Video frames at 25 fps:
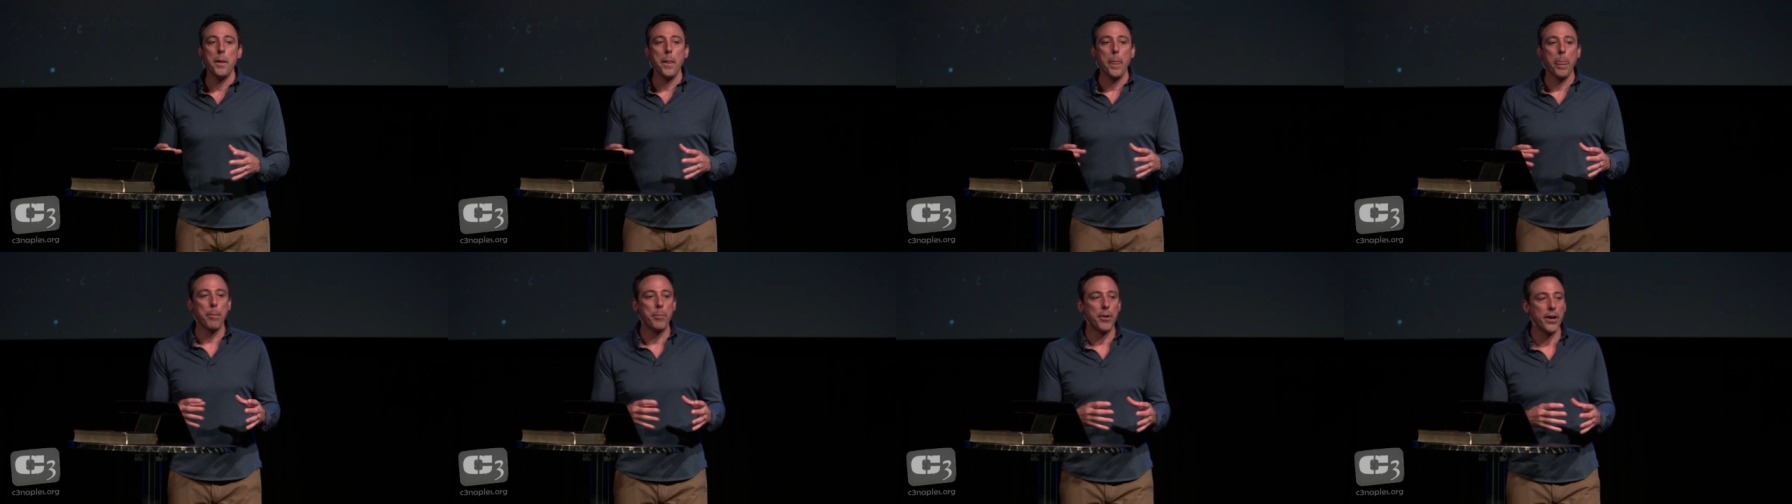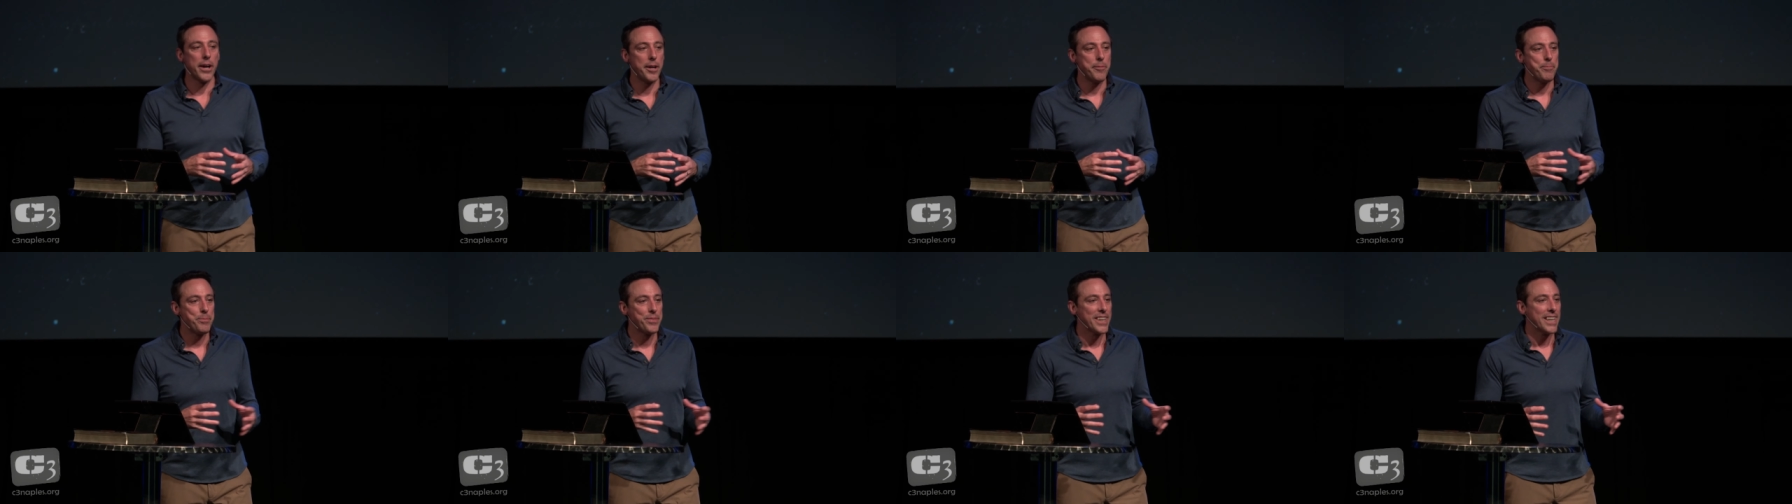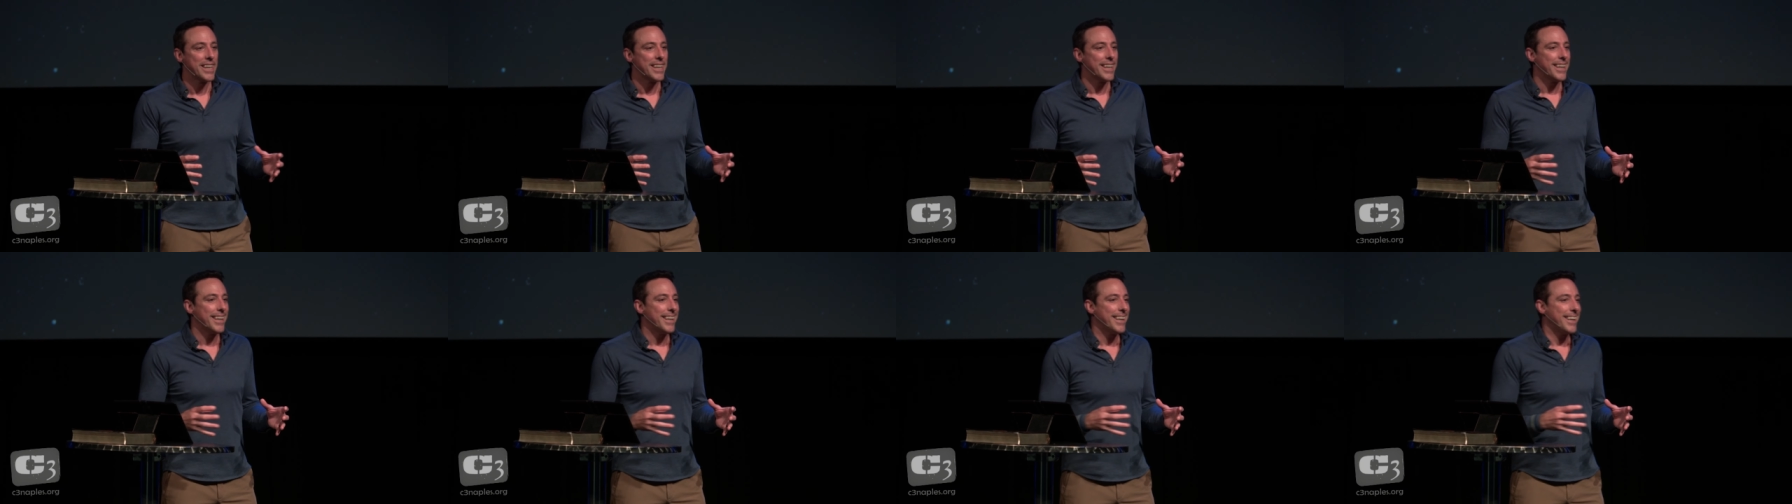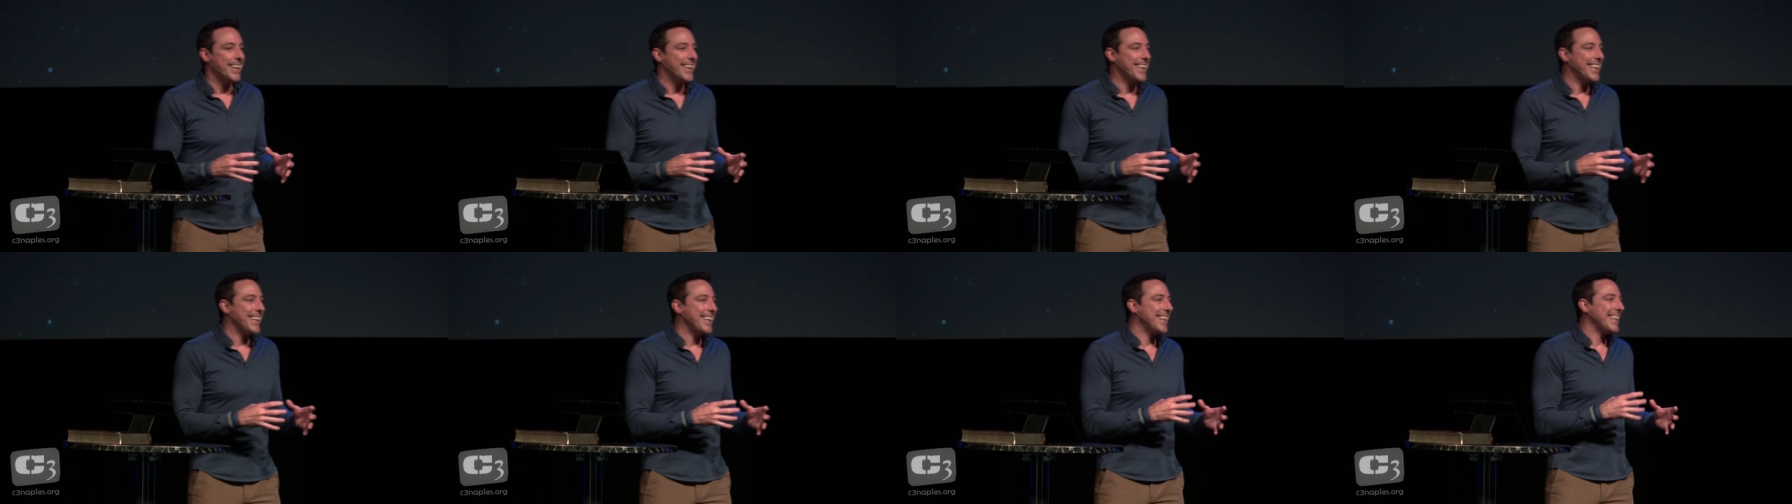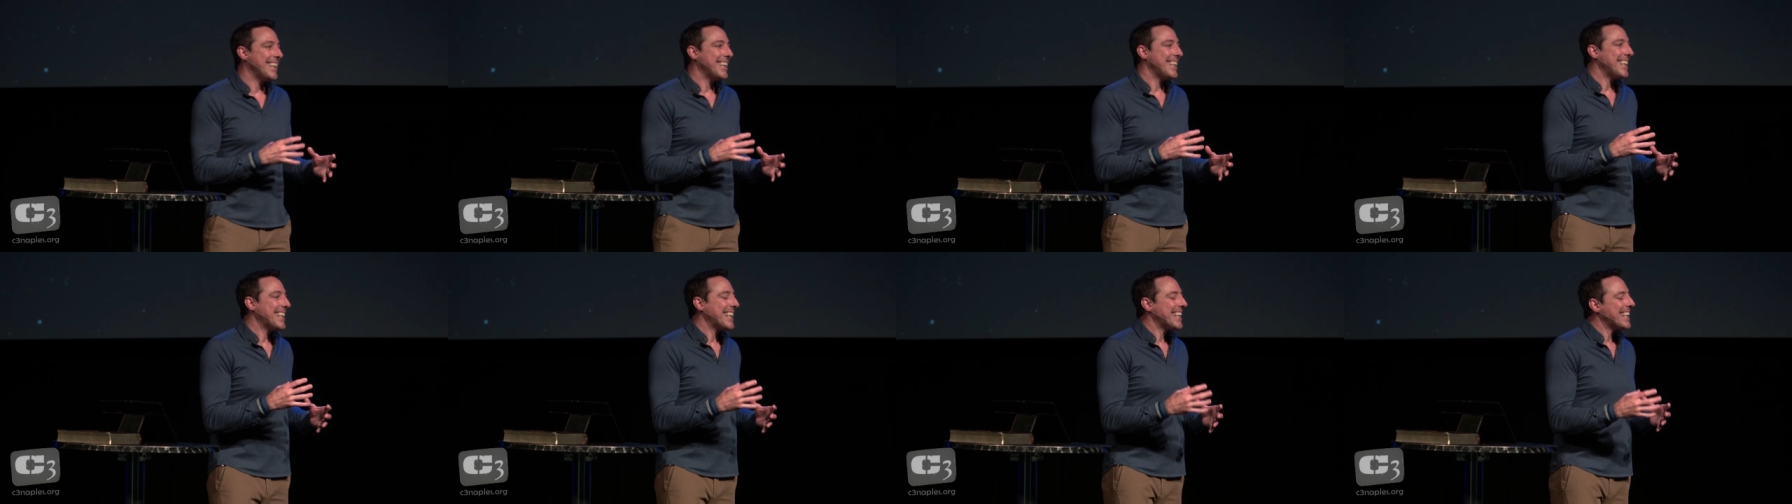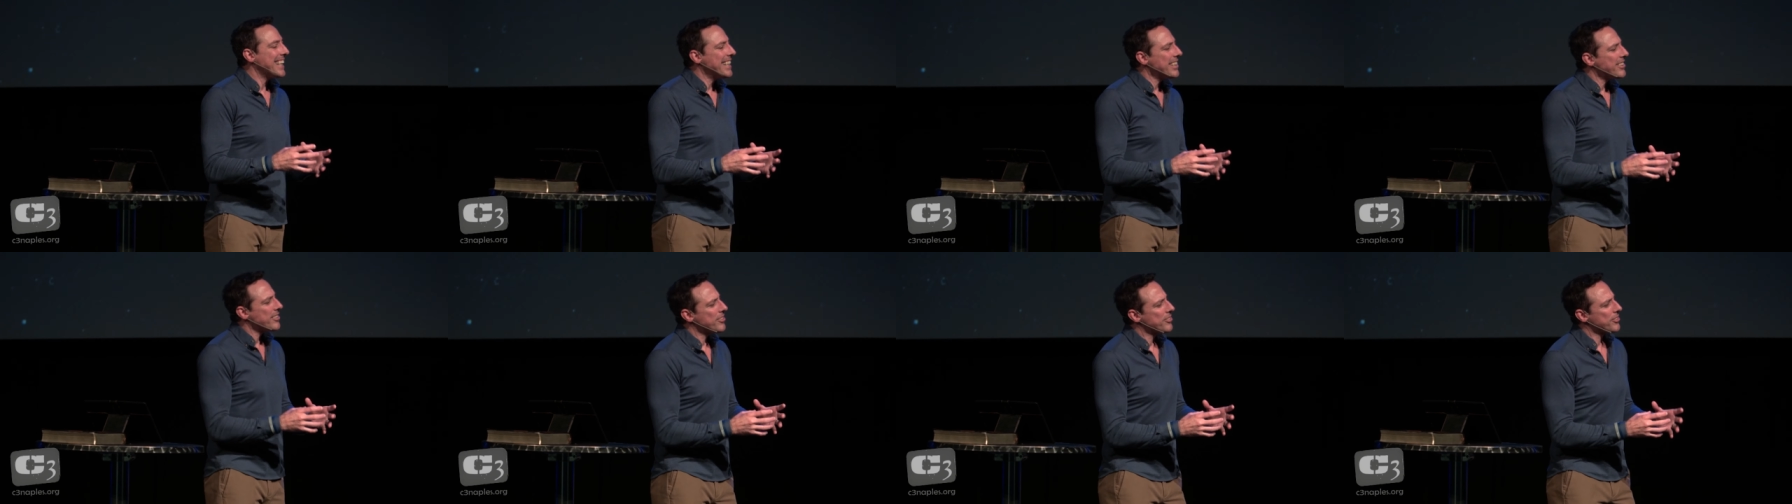But it can
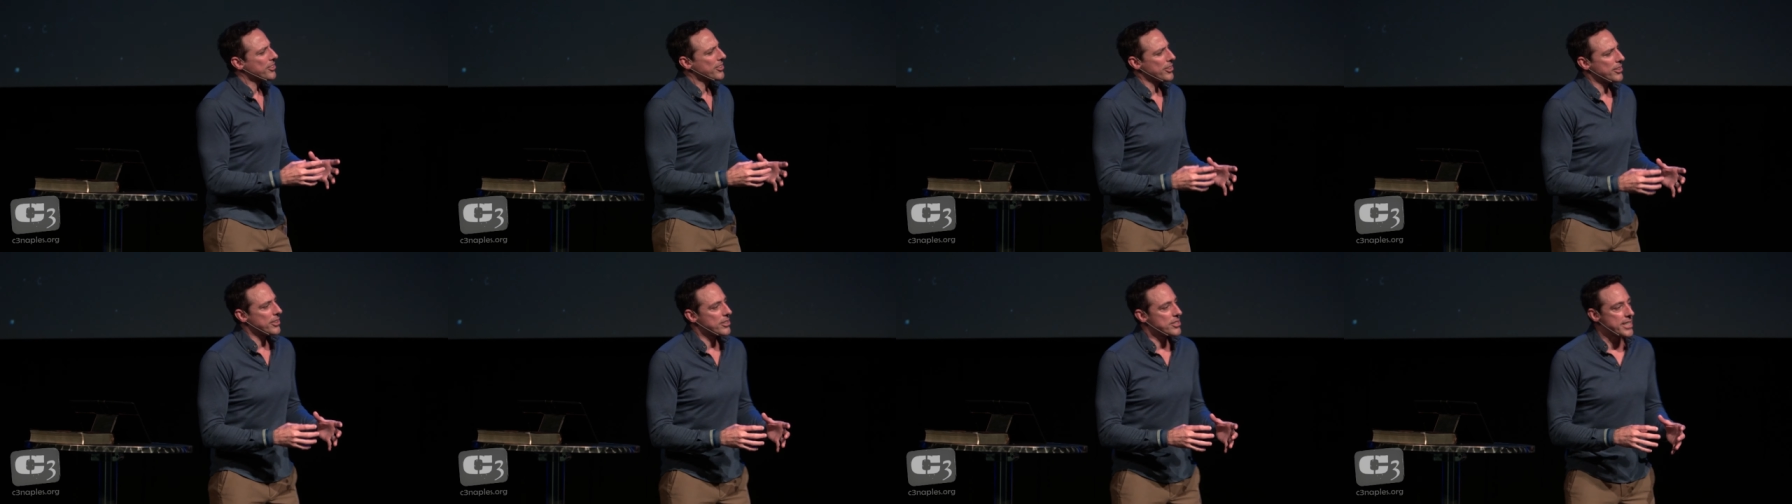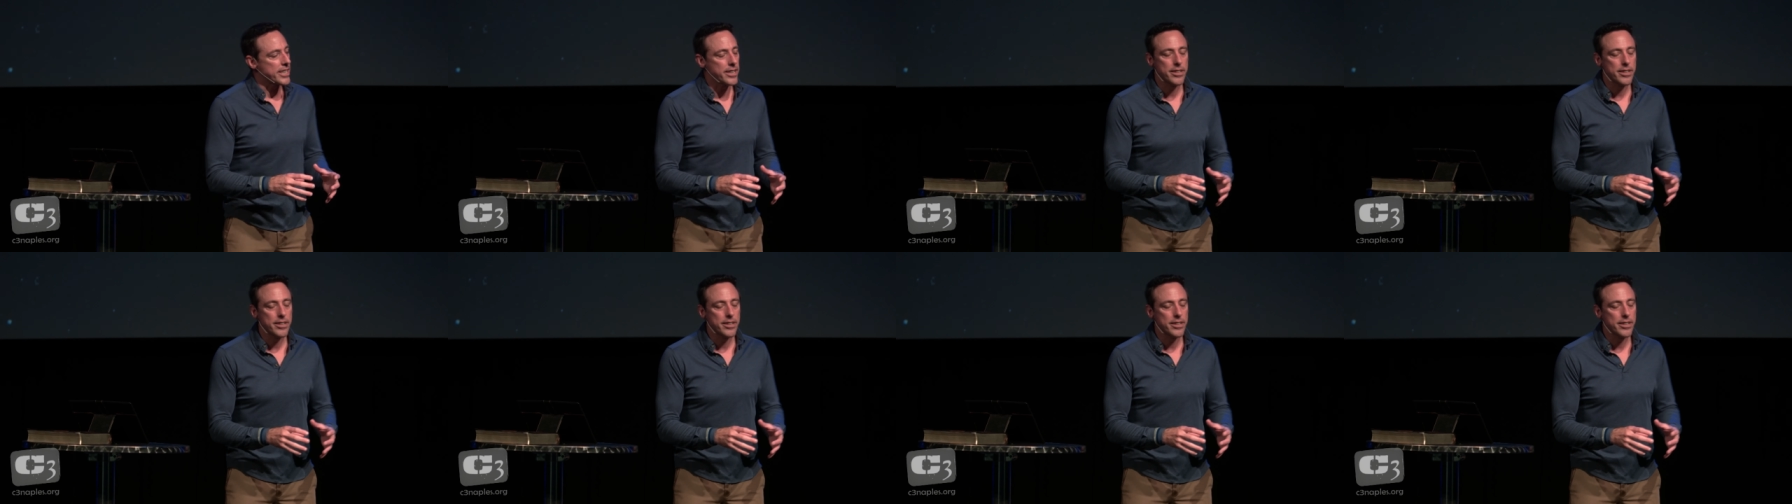get discouraging